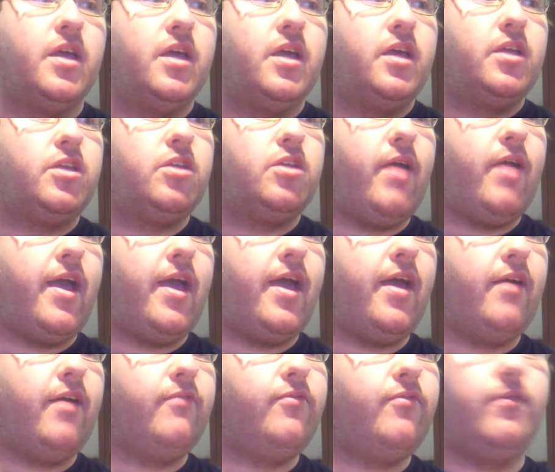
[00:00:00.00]
You
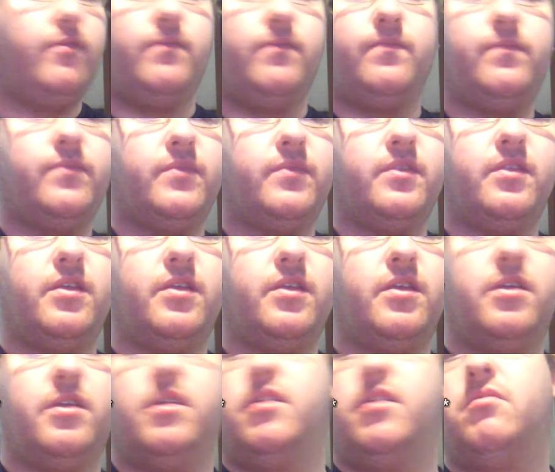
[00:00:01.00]
have,
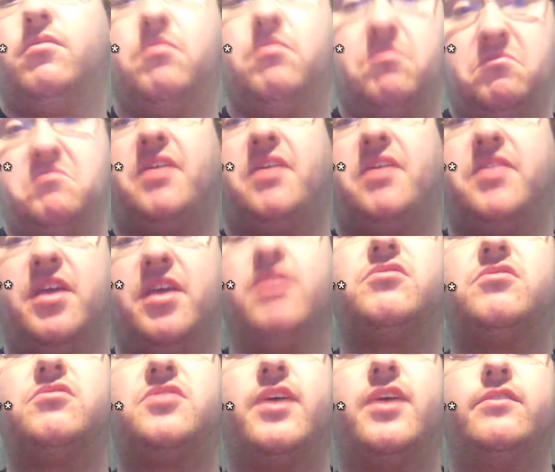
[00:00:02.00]
on the other
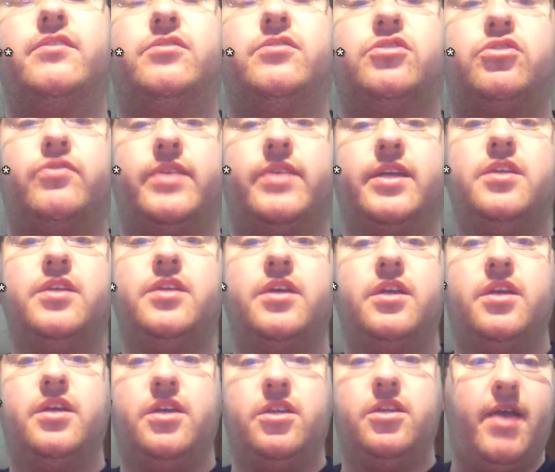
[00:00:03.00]
side of the street,
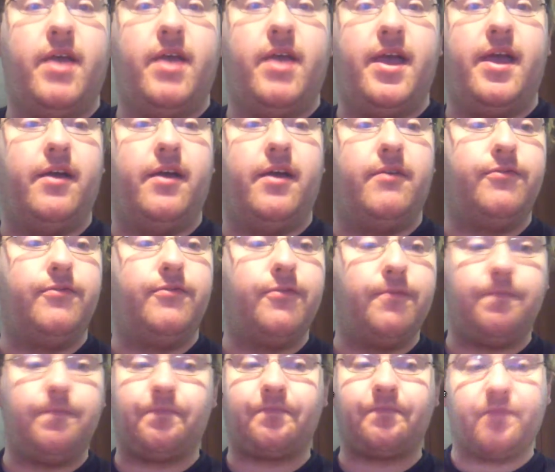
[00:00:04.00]
you have
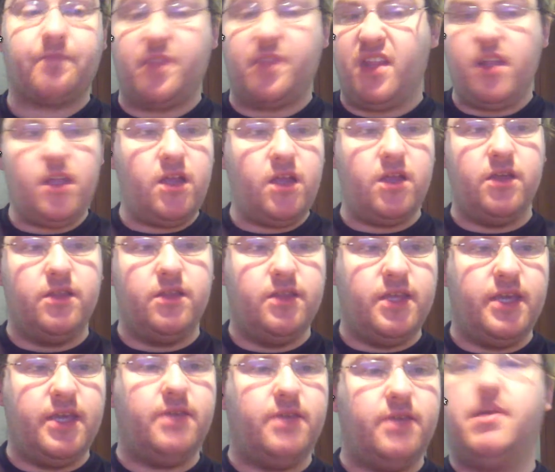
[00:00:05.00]

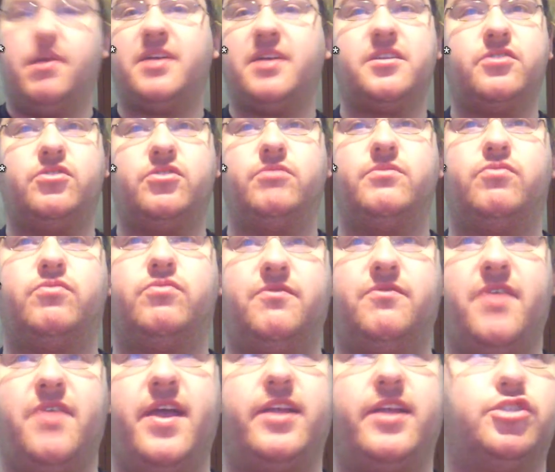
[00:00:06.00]
the Montezuma's
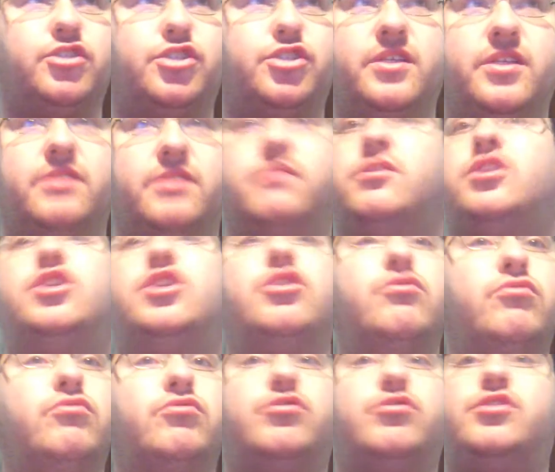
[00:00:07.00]
Revenge, the
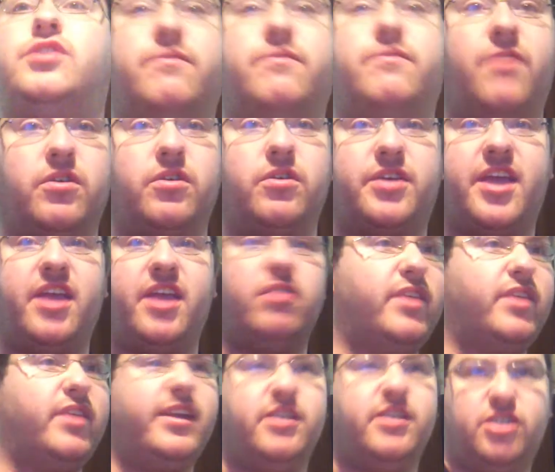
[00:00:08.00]
huge volcano
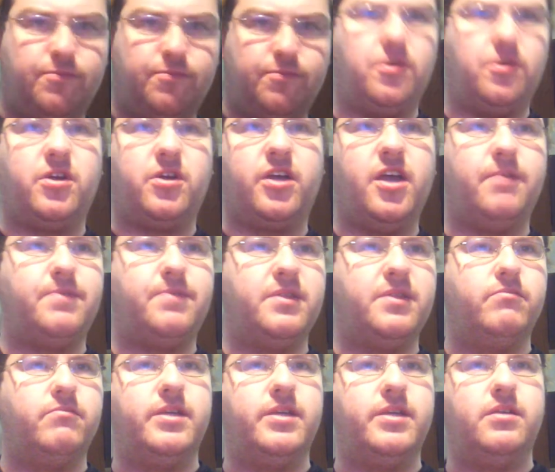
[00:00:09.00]
that is sprung up in the
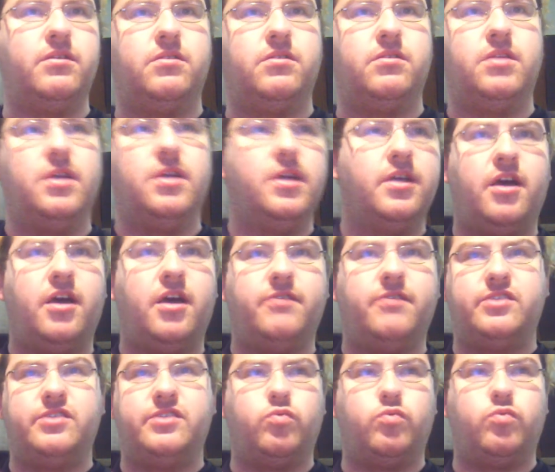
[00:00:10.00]
middle of
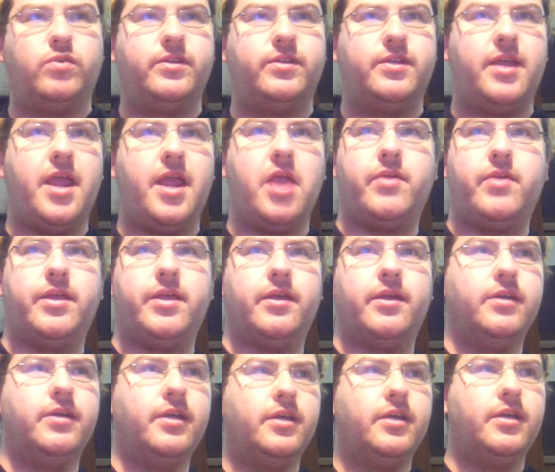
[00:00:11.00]
this wooded area,
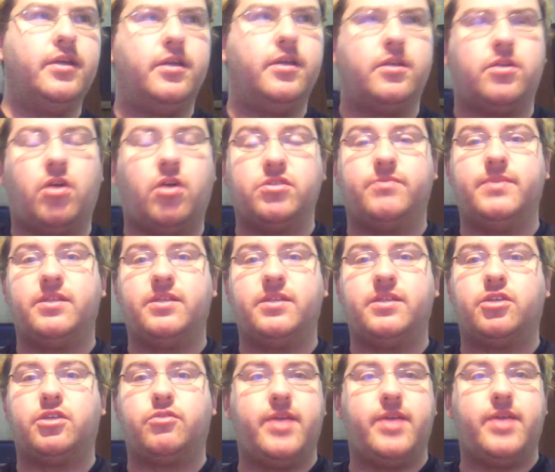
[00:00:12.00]
ultimately
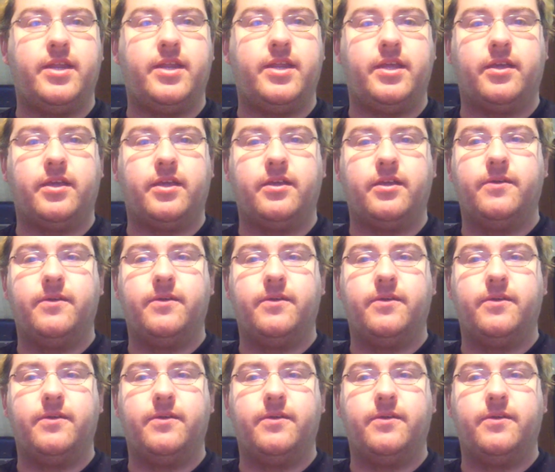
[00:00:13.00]
creating